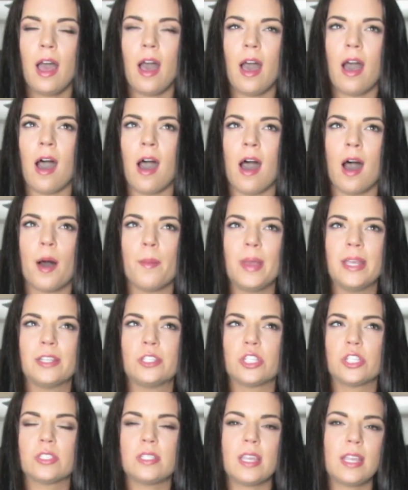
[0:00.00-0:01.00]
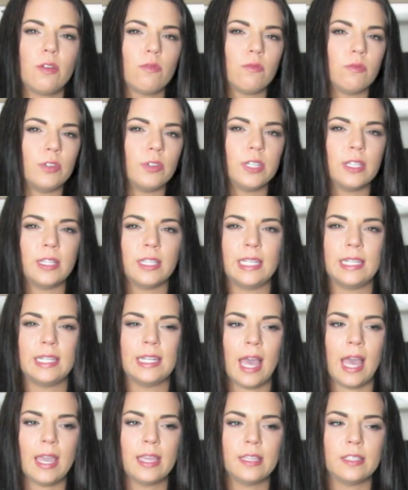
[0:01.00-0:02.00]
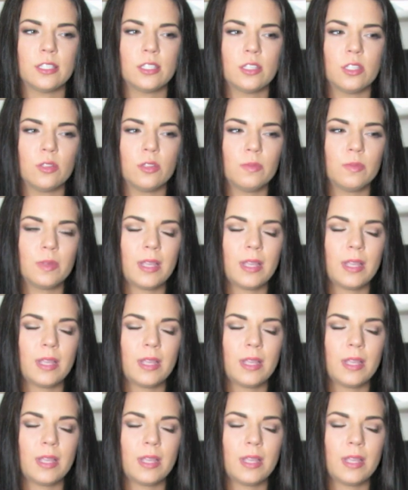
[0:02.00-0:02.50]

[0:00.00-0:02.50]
It's just like a really nice,